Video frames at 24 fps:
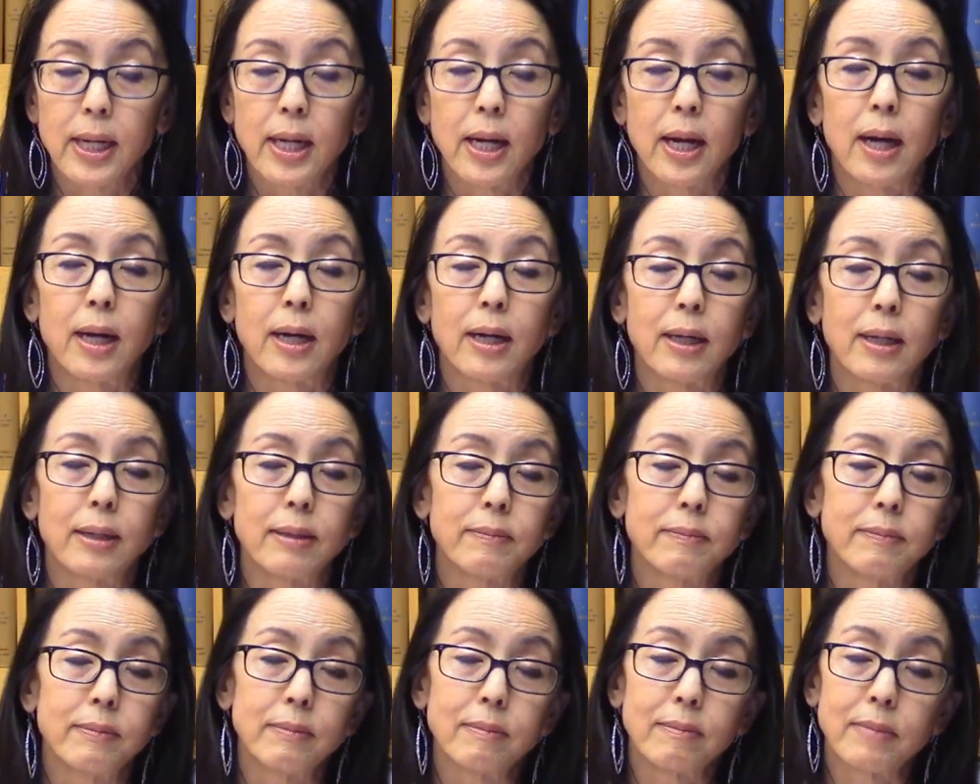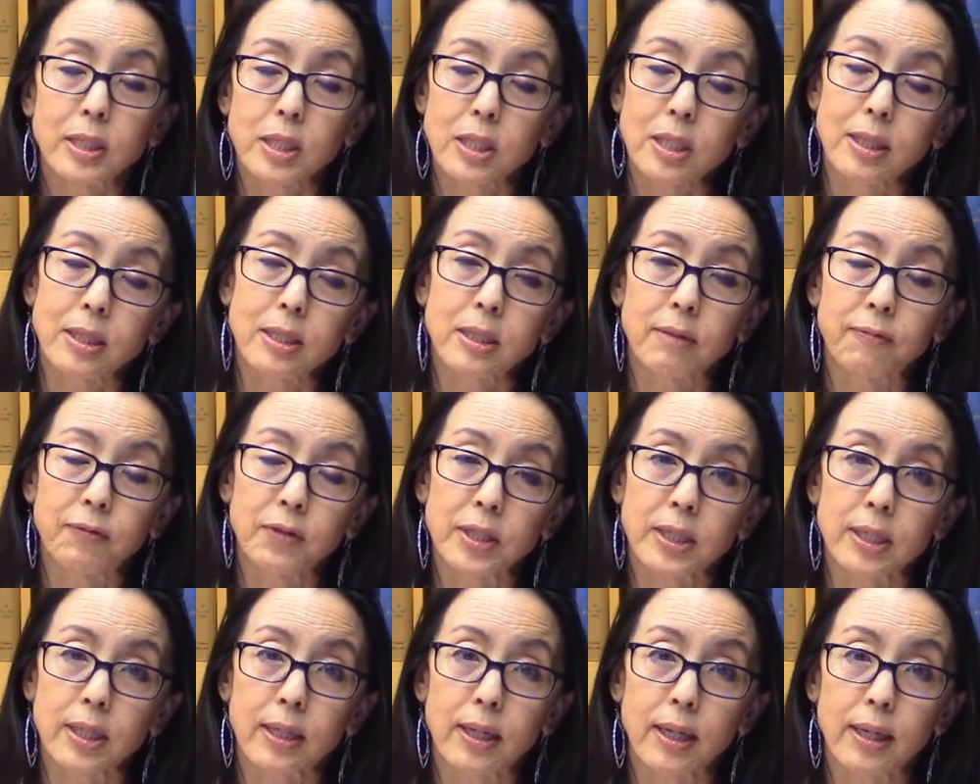Much less
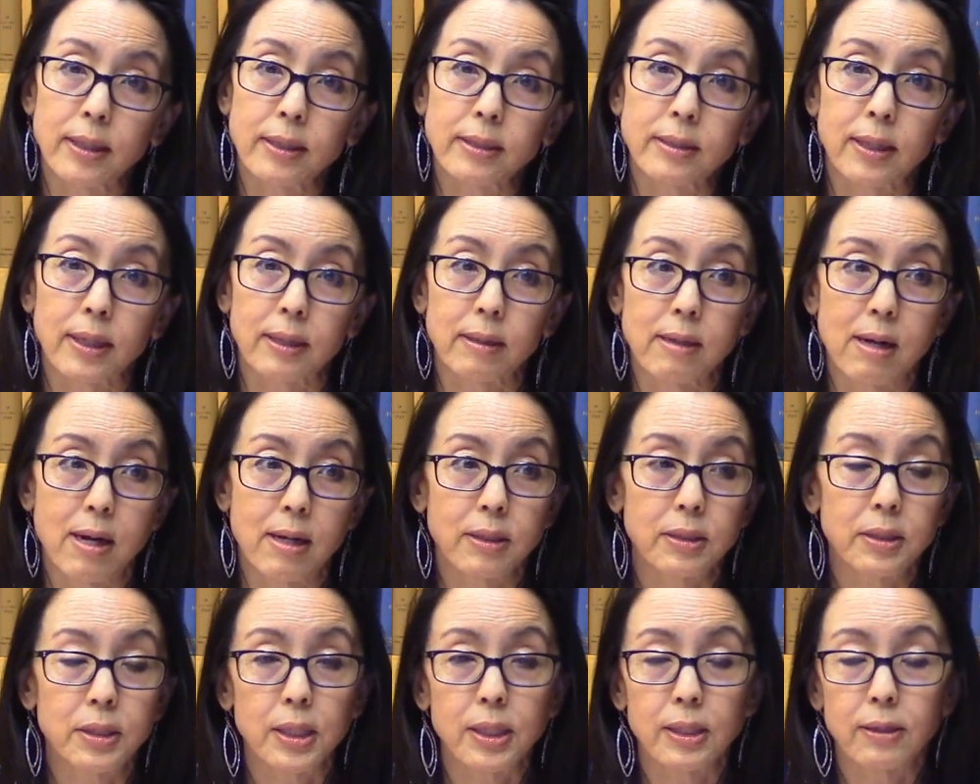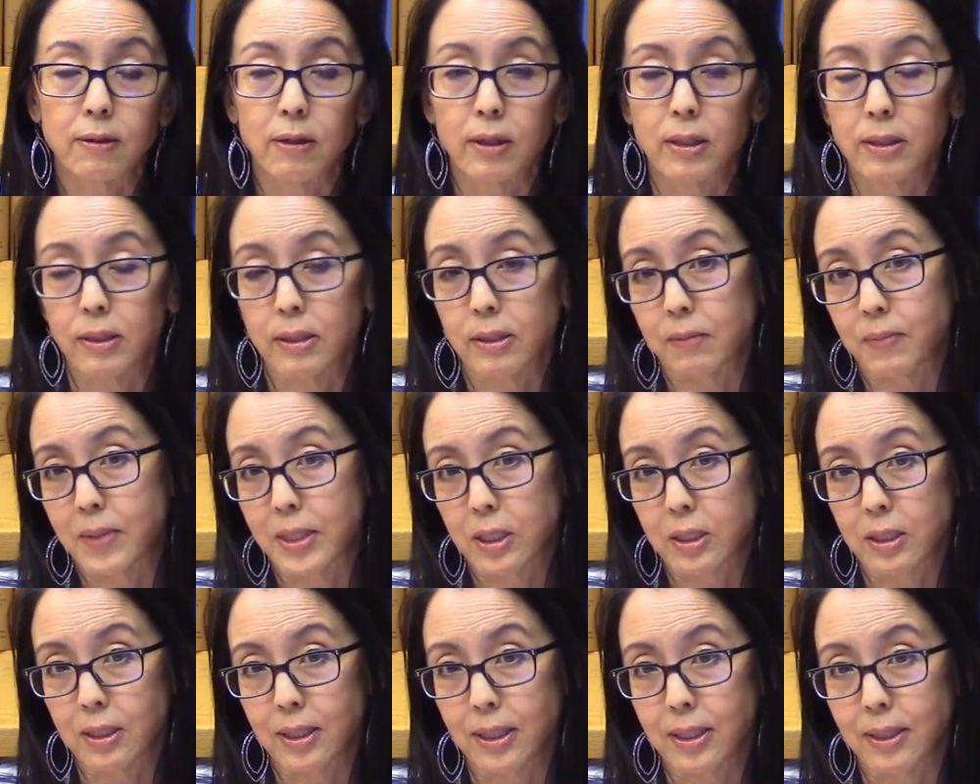sophisticated technology,
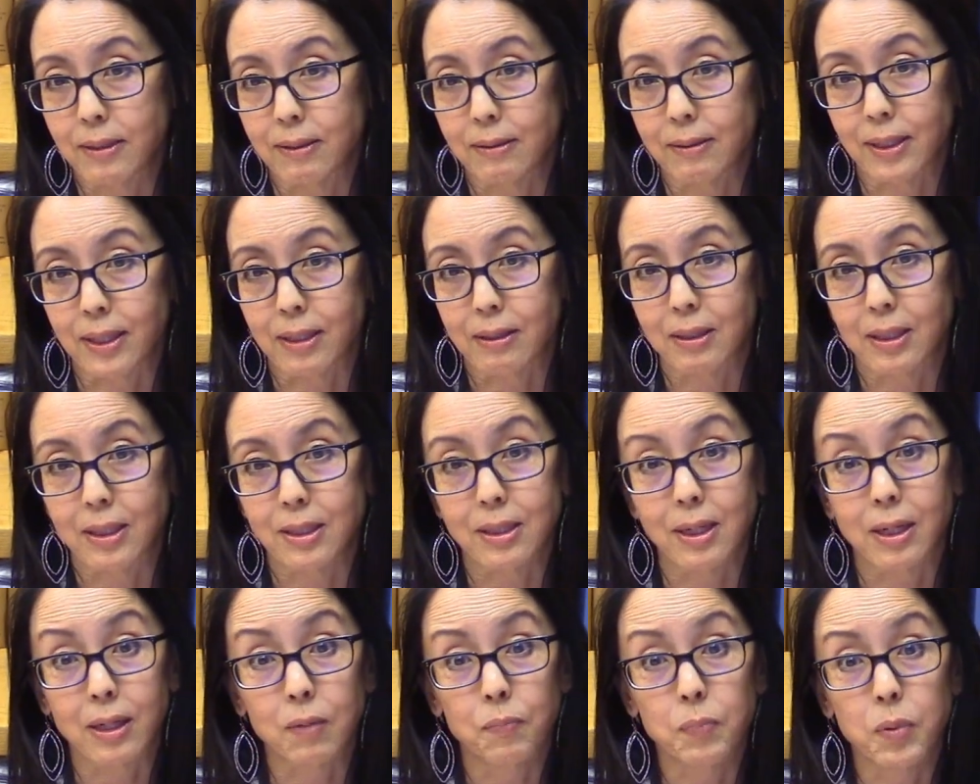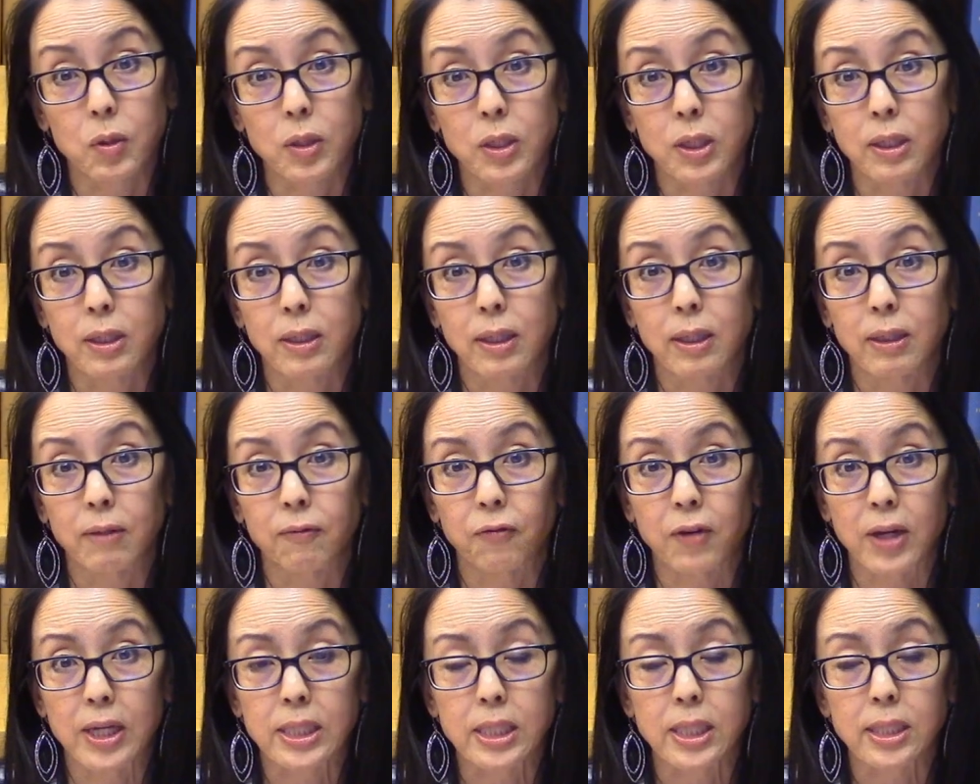especially like things like abortion and
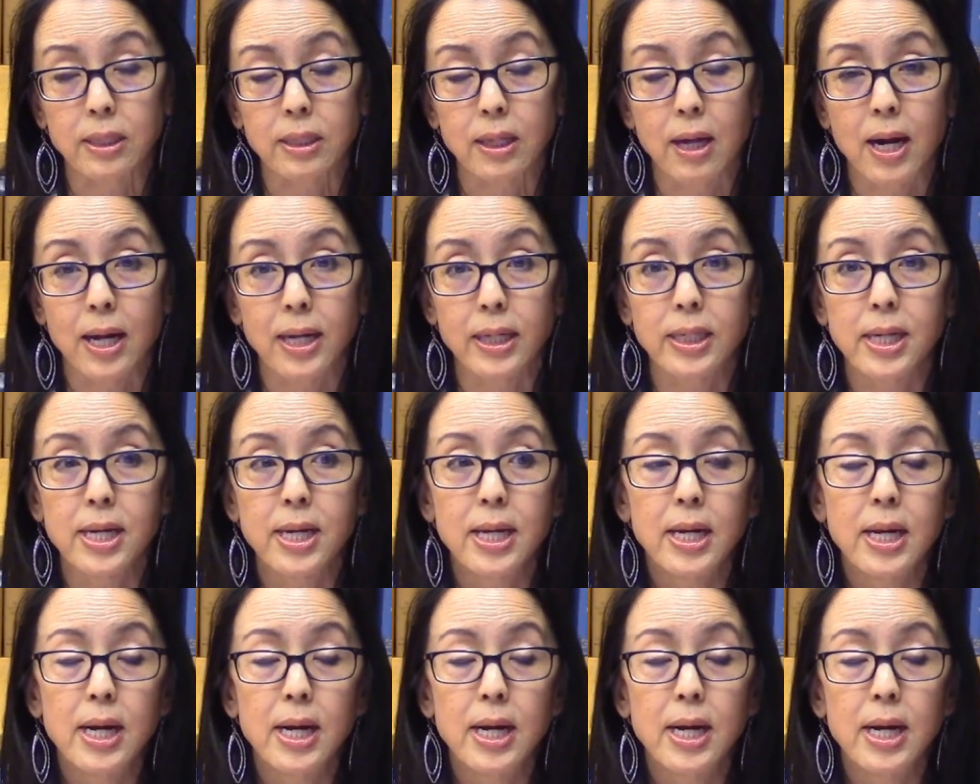infanticide.